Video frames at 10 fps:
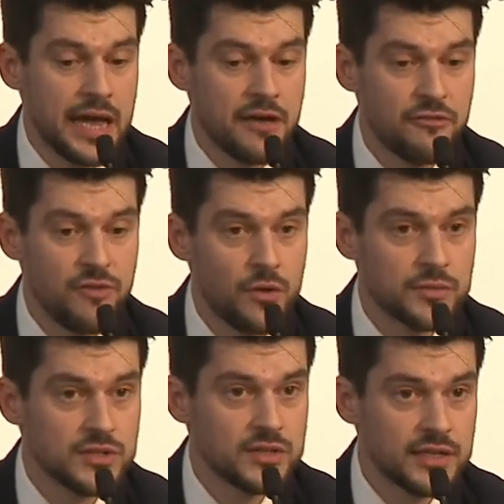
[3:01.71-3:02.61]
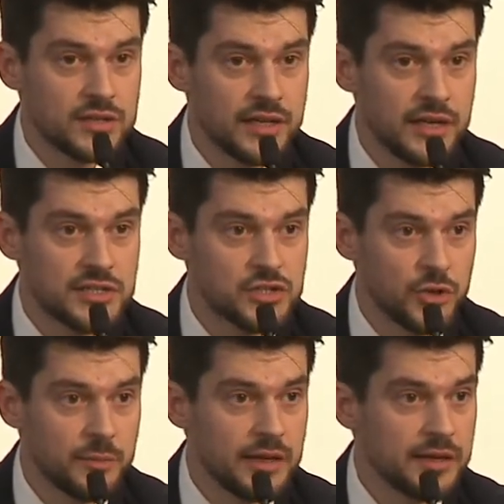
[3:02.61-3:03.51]
found that there are
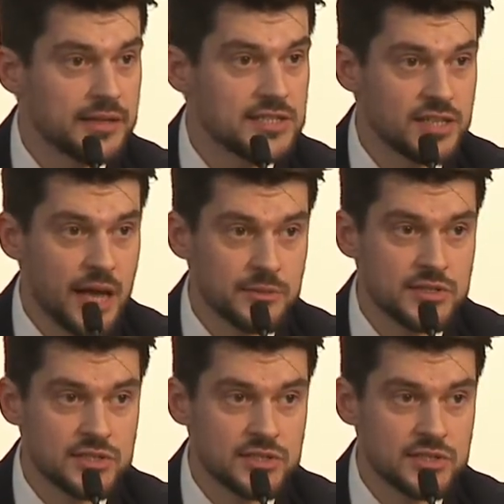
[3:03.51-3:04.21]
some Islamist